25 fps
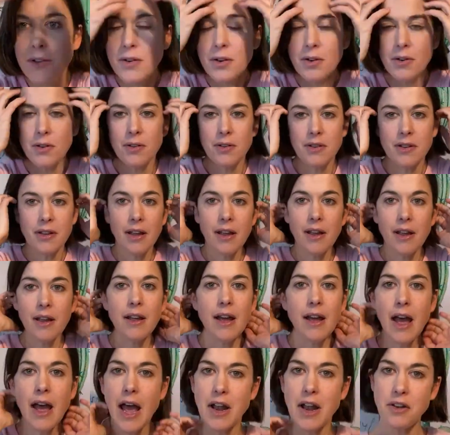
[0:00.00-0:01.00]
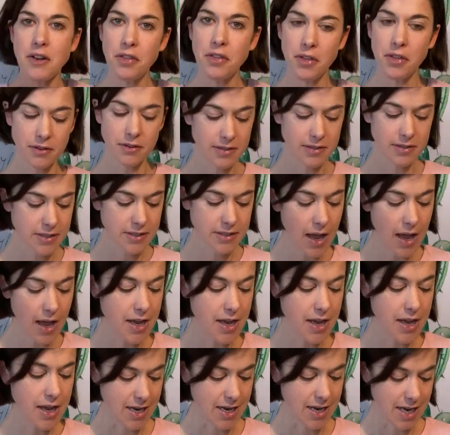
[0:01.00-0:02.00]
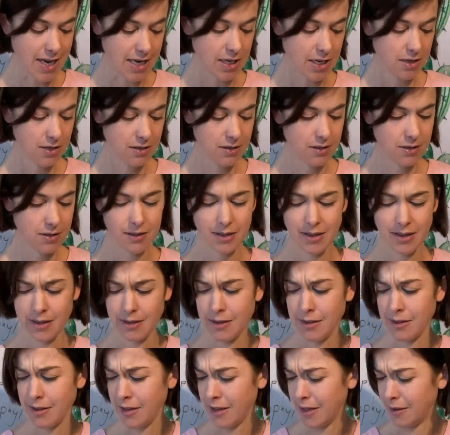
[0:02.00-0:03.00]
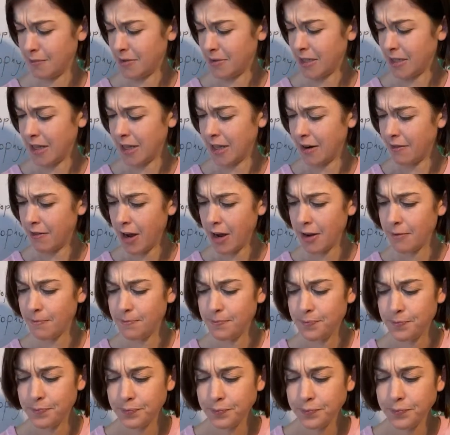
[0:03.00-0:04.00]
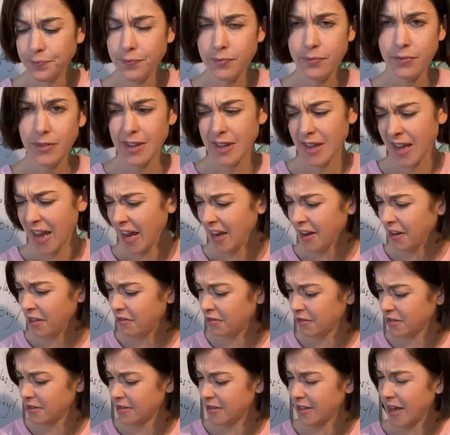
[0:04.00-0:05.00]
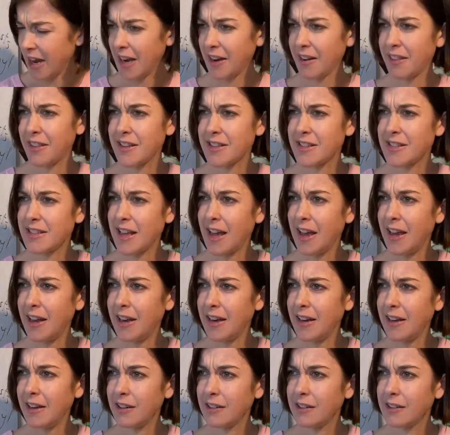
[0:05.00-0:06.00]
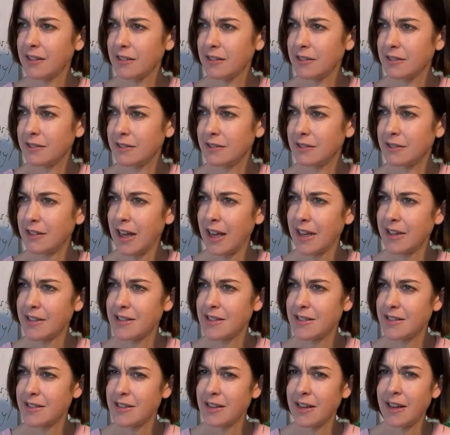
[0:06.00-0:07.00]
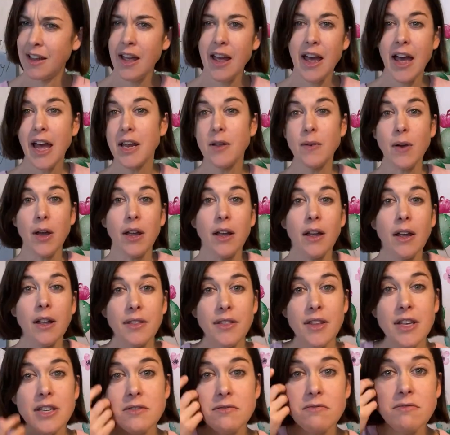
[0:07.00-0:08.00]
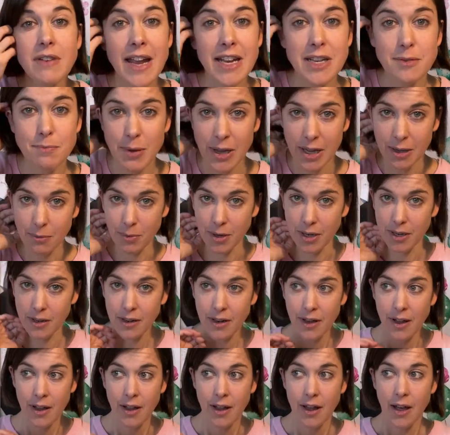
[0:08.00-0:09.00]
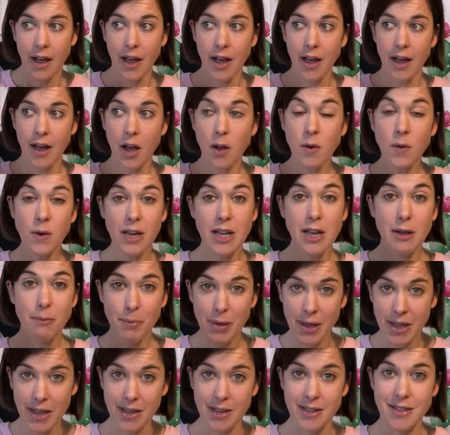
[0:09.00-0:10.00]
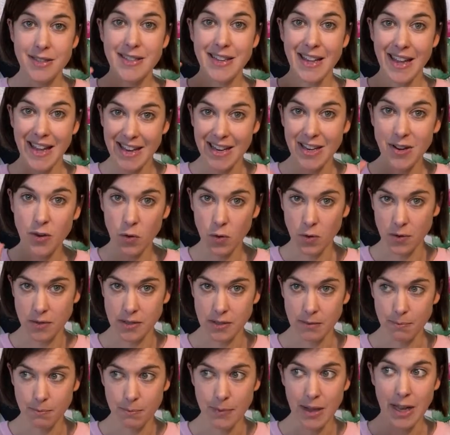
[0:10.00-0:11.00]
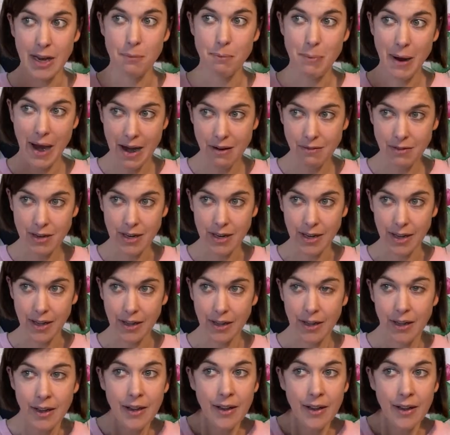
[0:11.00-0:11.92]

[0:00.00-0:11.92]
called anthocyanin, I think, I think I'm saying that right, Anthos, anthocyanin? Anthos anyway, this red pigment uh, only appears in autumn and apparently